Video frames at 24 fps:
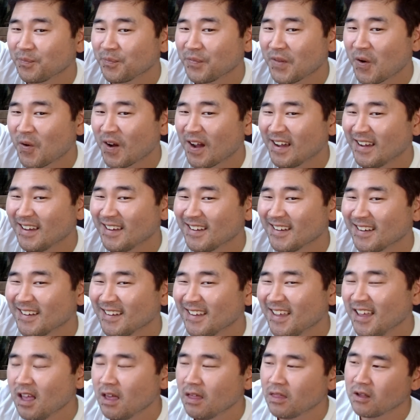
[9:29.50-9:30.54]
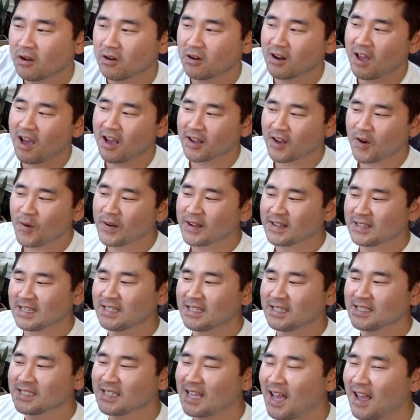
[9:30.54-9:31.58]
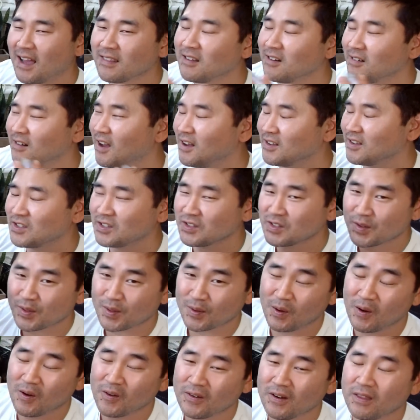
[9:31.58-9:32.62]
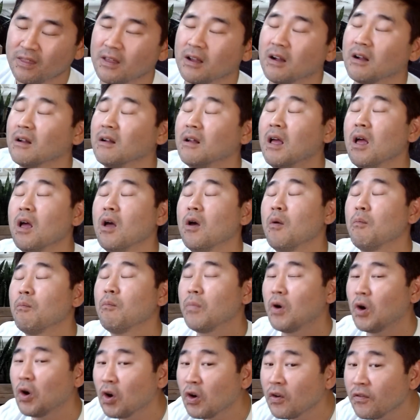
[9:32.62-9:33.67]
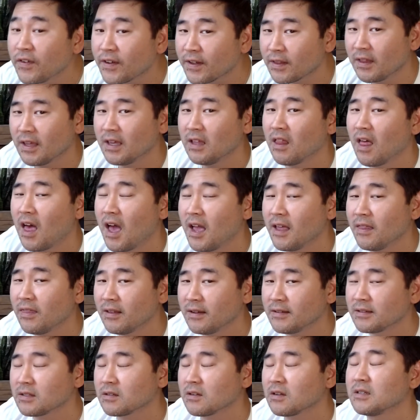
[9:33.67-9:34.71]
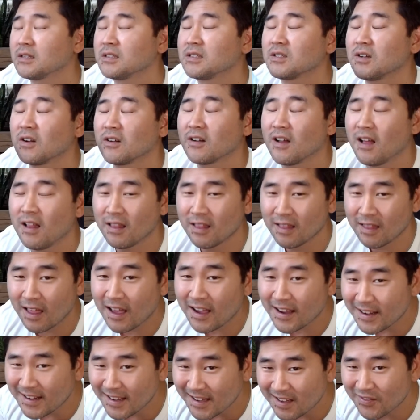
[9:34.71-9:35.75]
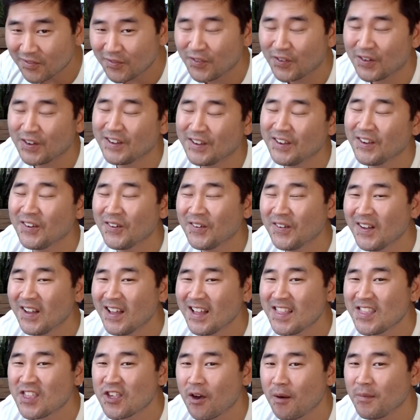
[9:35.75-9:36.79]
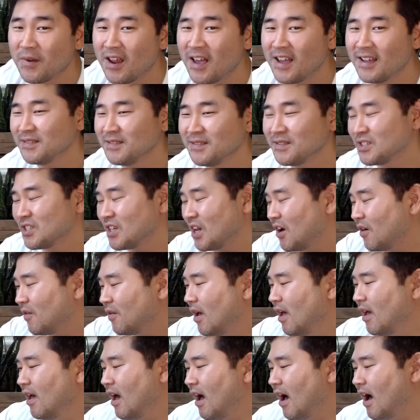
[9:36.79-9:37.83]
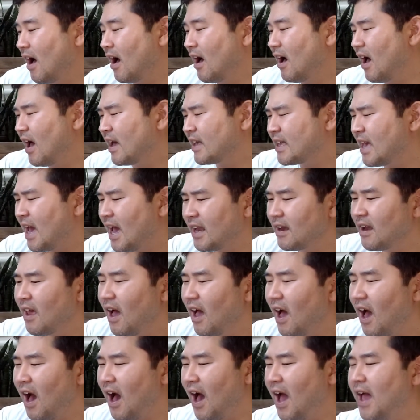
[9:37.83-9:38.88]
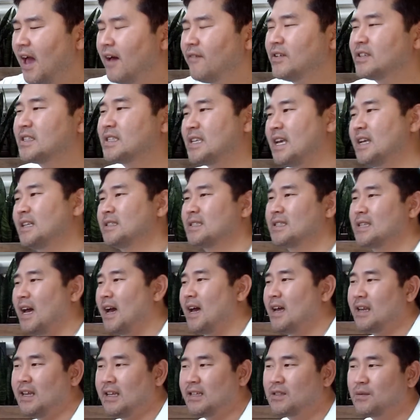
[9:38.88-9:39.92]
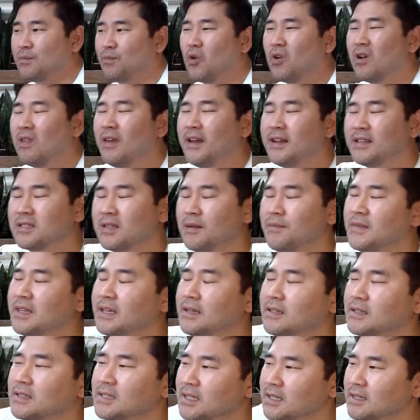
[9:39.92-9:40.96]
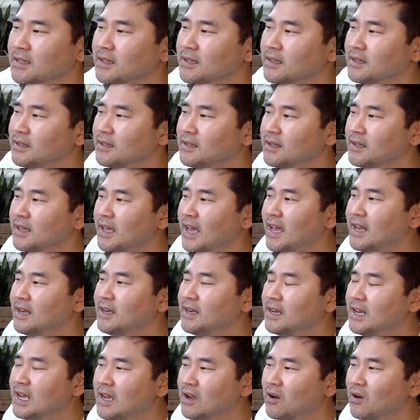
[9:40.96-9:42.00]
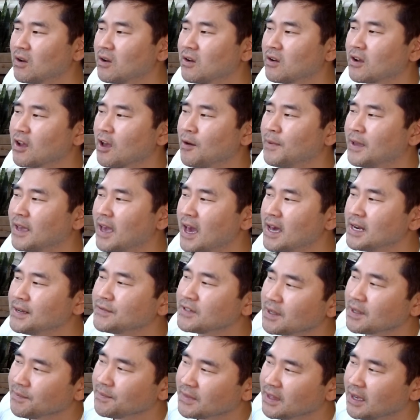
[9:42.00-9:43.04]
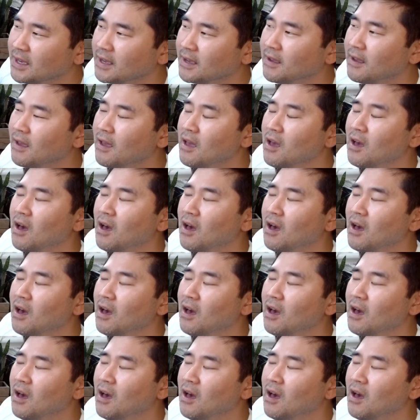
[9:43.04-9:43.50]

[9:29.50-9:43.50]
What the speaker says: All right, they're not going zigzag. They're not just thrown in the air. Perfectly aligned. Things are going to start aligning for you, Gemini. So again, I have a sense that it's more like something's ending, or you're coming out of something